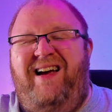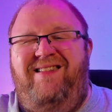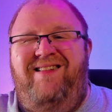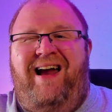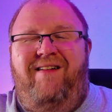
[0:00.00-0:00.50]

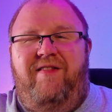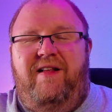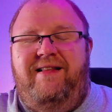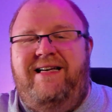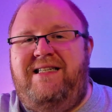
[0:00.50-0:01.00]
Like a lot of
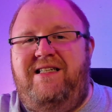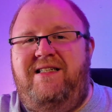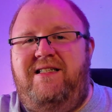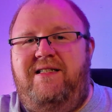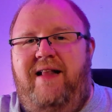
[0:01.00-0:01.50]
the
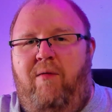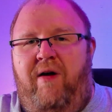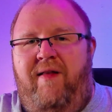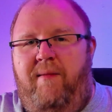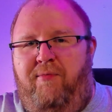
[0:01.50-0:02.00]
lists
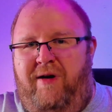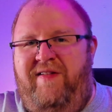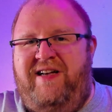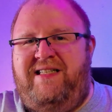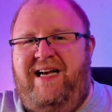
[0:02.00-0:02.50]
that were in the
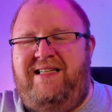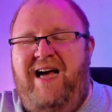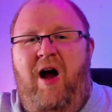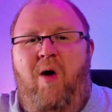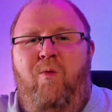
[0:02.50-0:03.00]
previous
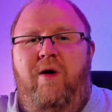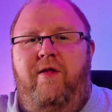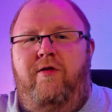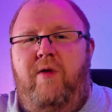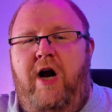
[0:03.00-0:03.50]
sets
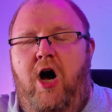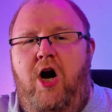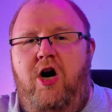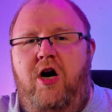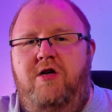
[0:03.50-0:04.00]
were
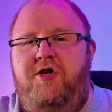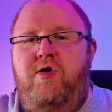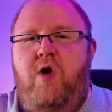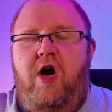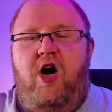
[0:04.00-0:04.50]
300,
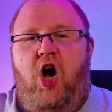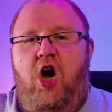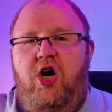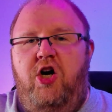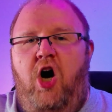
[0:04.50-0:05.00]
200,
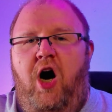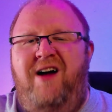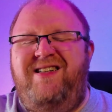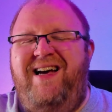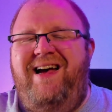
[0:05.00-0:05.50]
100
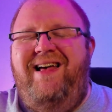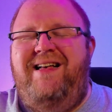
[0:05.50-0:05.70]
cards.